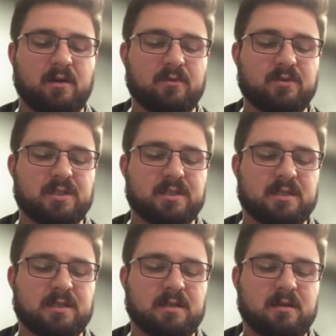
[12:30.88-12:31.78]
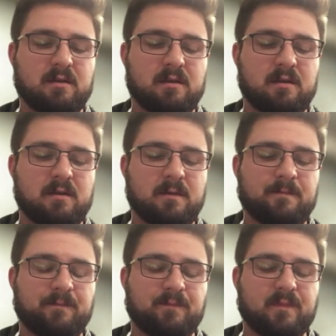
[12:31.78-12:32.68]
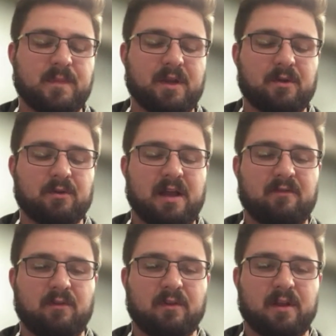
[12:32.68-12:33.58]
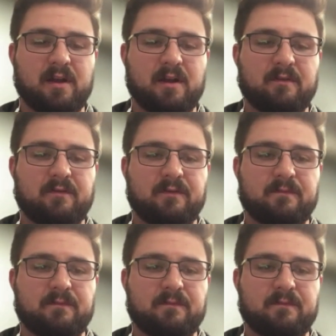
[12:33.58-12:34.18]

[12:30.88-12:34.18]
just their level